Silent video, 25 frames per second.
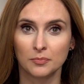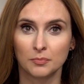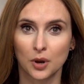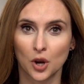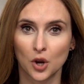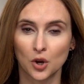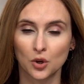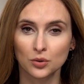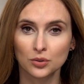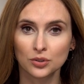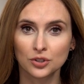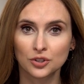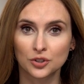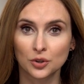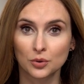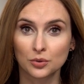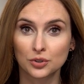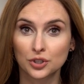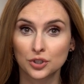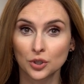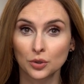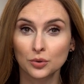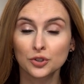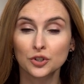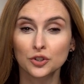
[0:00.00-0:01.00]
and posts so
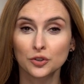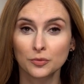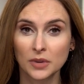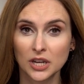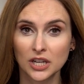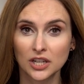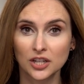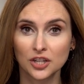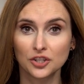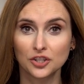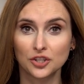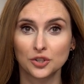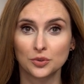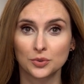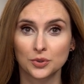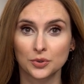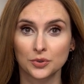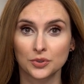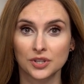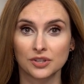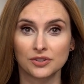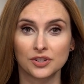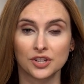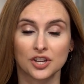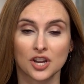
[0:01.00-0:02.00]
social media
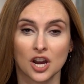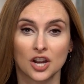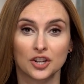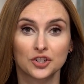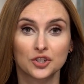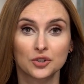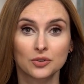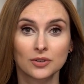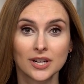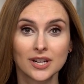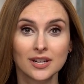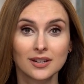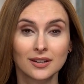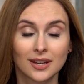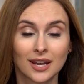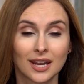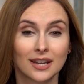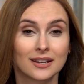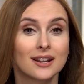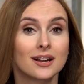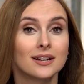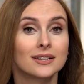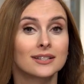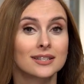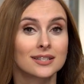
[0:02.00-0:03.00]
users in the country
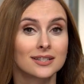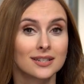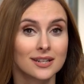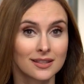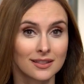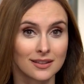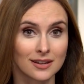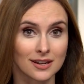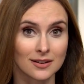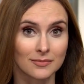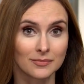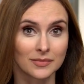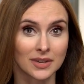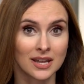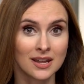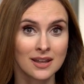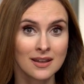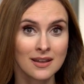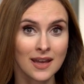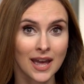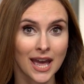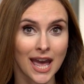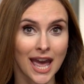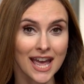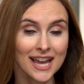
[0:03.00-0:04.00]
cannot see them.
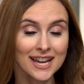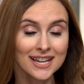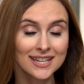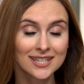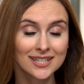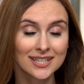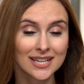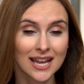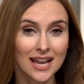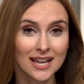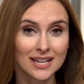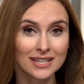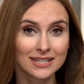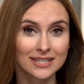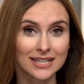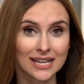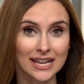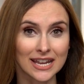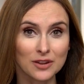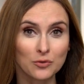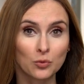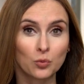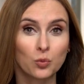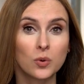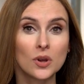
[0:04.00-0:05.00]
X says
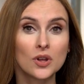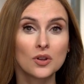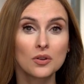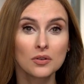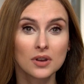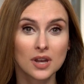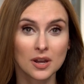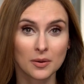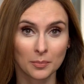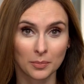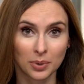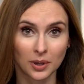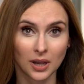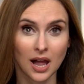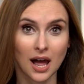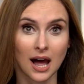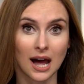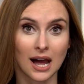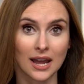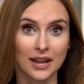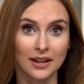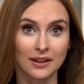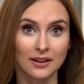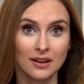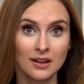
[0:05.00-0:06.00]
it will
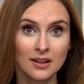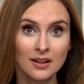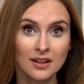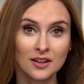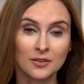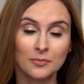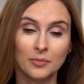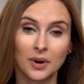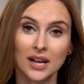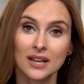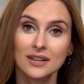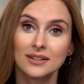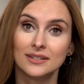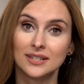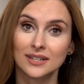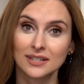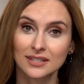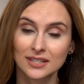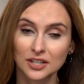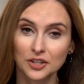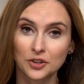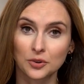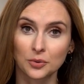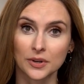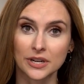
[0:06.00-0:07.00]
comply, but
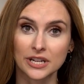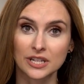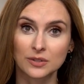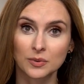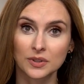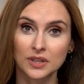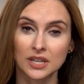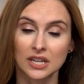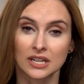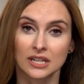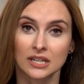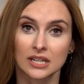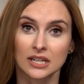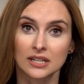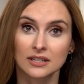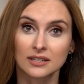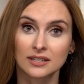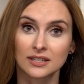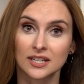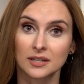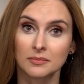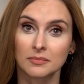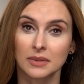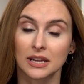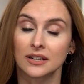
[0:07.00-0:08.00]
disagrees with
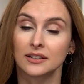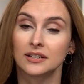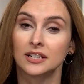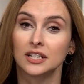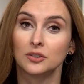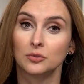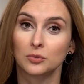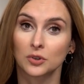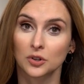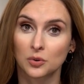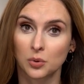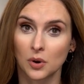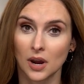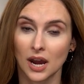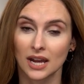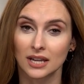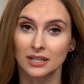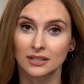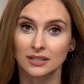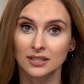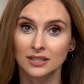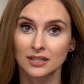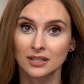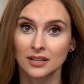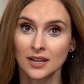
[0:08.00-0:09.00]
India's demanding
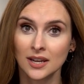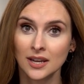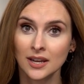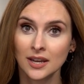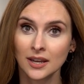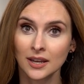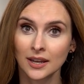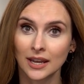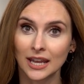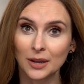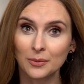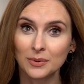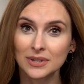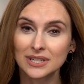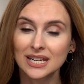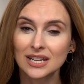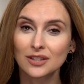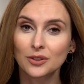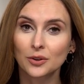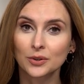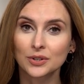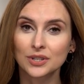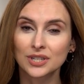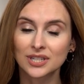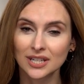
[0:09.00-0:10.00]
request. It was
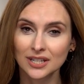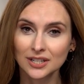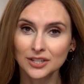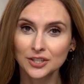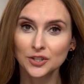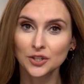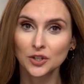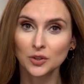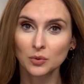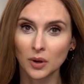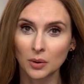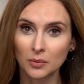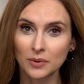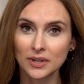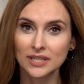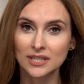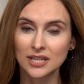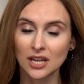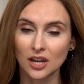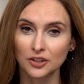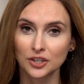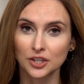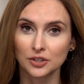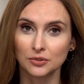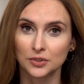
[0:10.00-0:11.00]
either censor what we
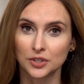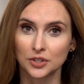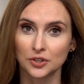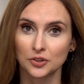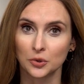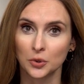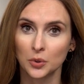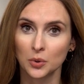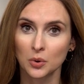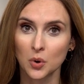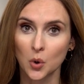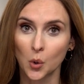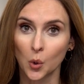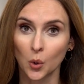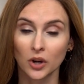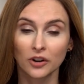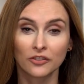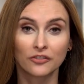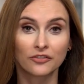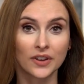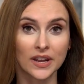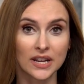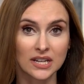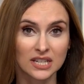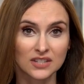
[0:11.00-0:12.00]
tell you to or
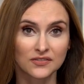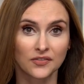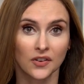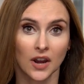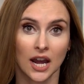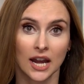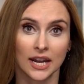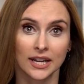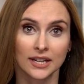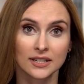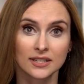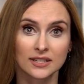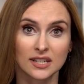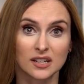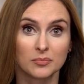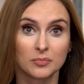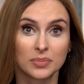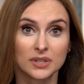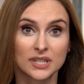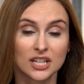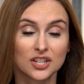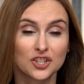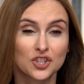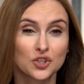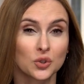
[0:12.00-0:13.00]
face fines and
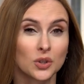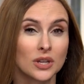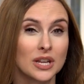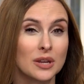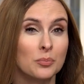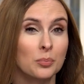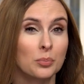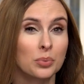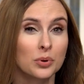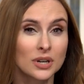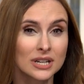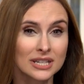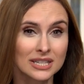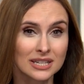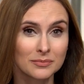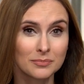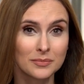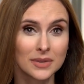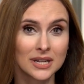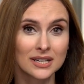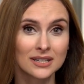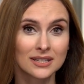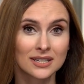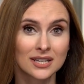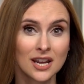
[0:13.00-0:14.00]
potential
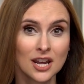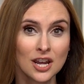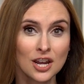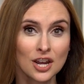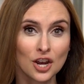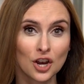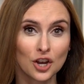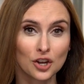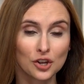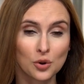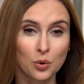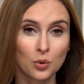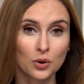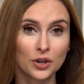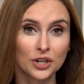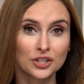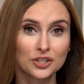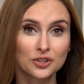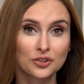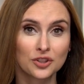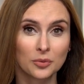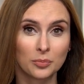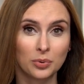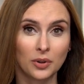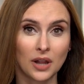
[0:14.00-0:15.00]
imprisonment, according
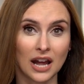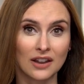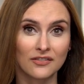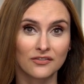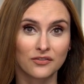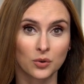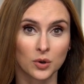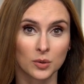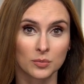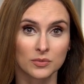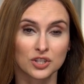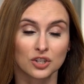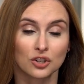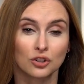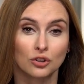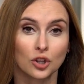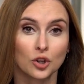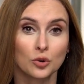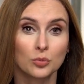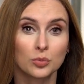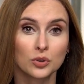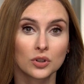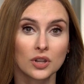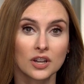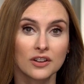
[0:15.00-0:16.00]
to the platform's
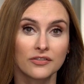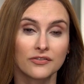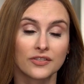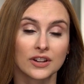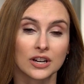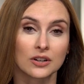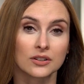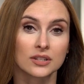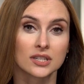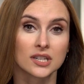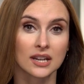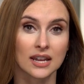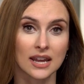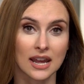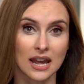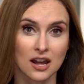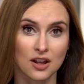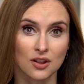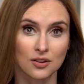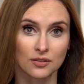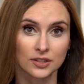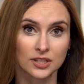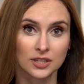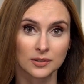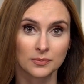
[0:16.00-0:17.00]
Global Affairs
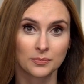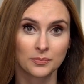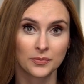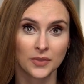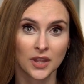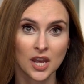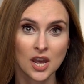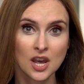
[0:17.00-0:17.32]
account.